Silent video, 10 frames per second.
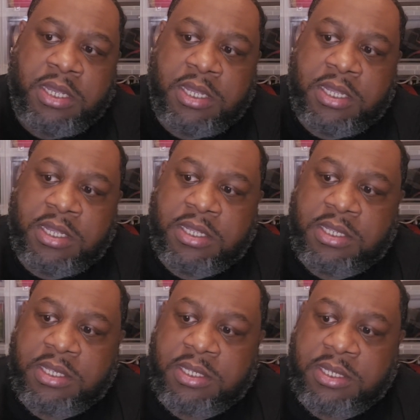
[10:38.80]

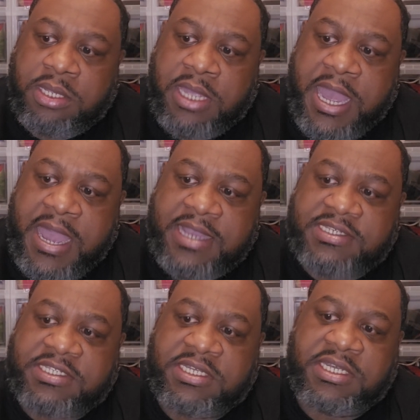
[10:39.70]
It
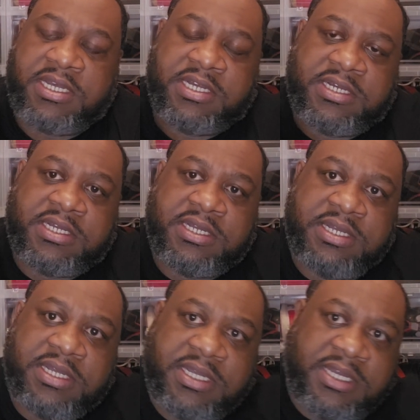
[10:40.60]
has the
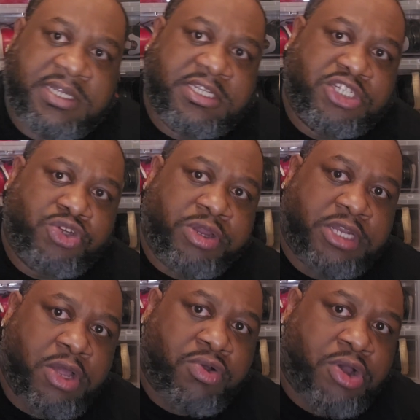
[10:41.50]

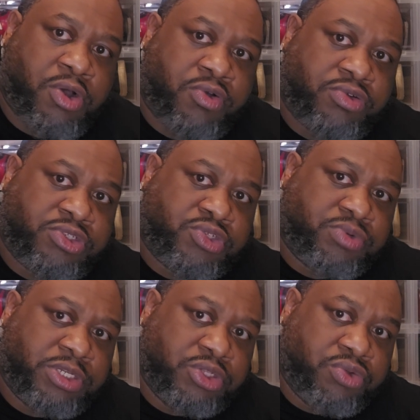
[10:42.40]
Jordan logo, the
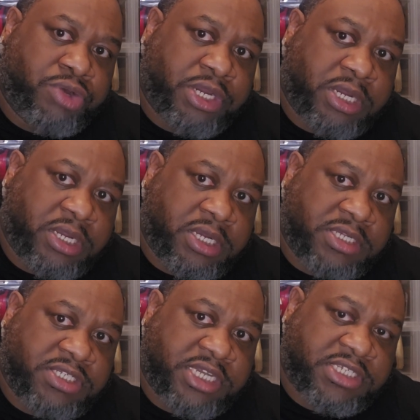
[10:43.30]
23,
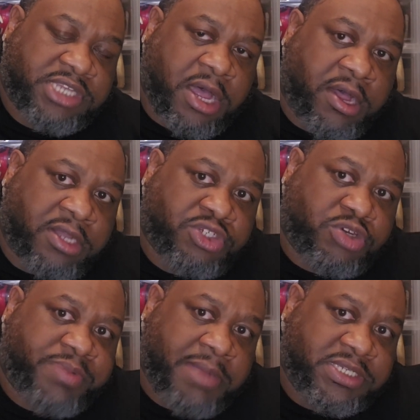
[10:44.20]
the 6 stars. You
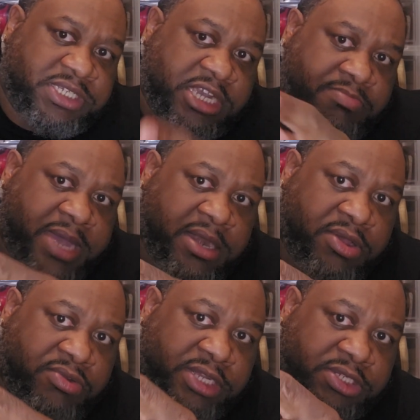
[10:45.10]
could probably see it better
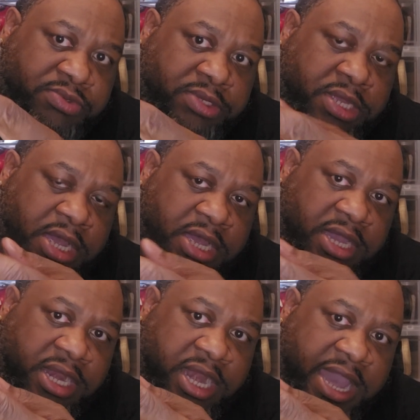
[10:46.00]
on this one.
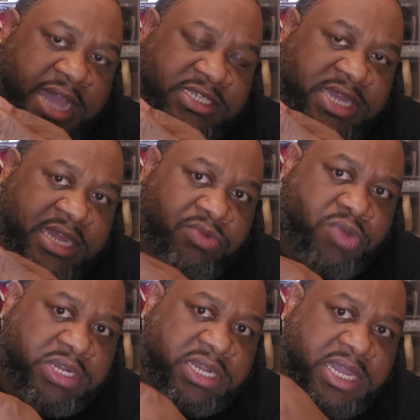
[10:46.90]
And then it has
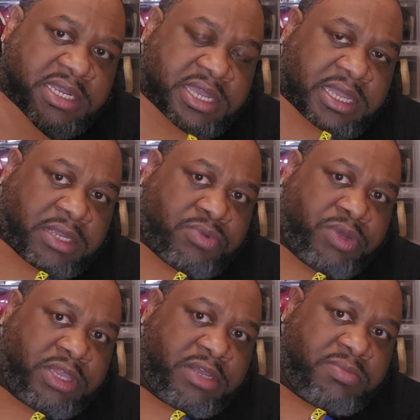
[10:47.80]
91 and 98
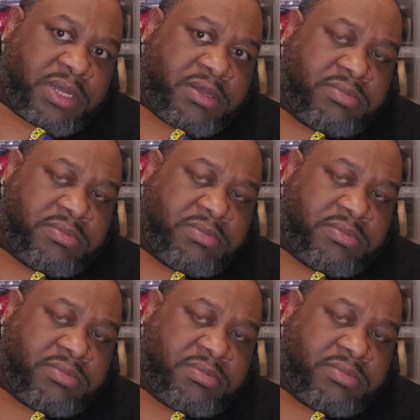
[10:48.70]
with them